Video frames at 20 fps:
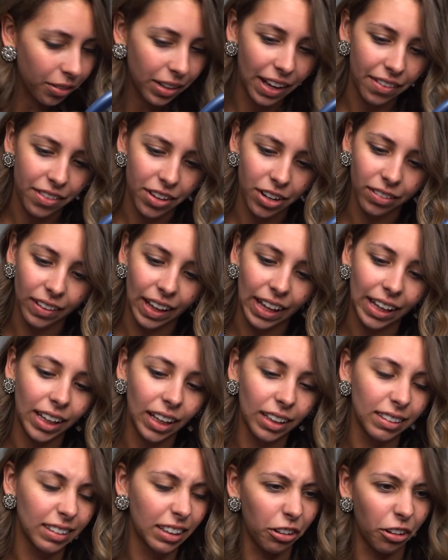Oh yeah, there are
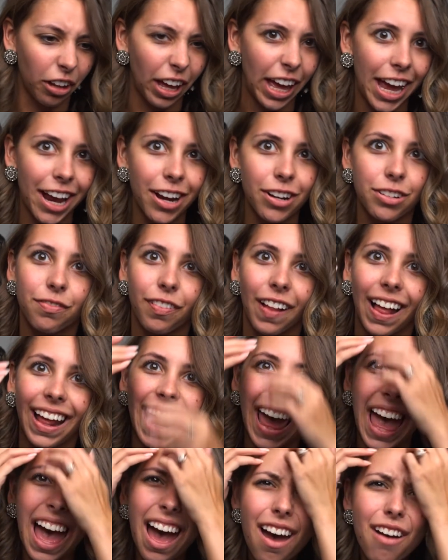like little hairs
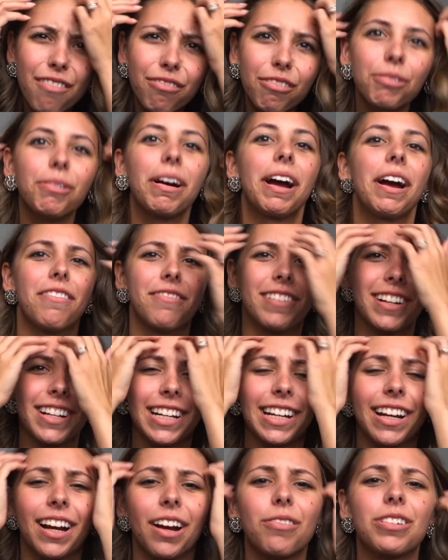flying everywhere over
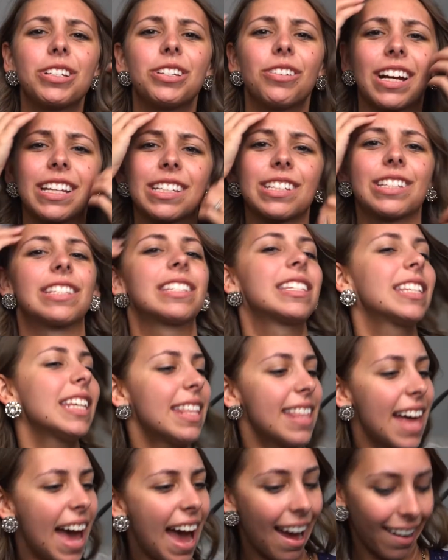here. Wish you guys could
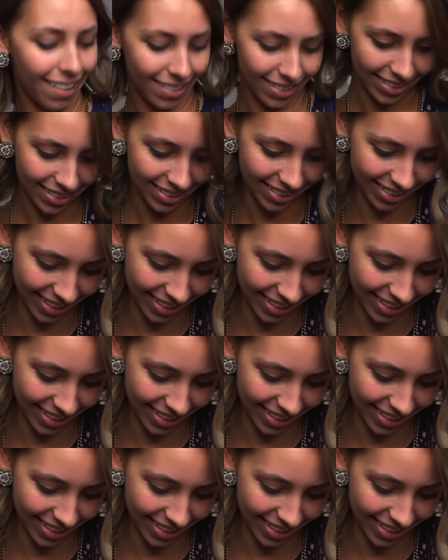see that.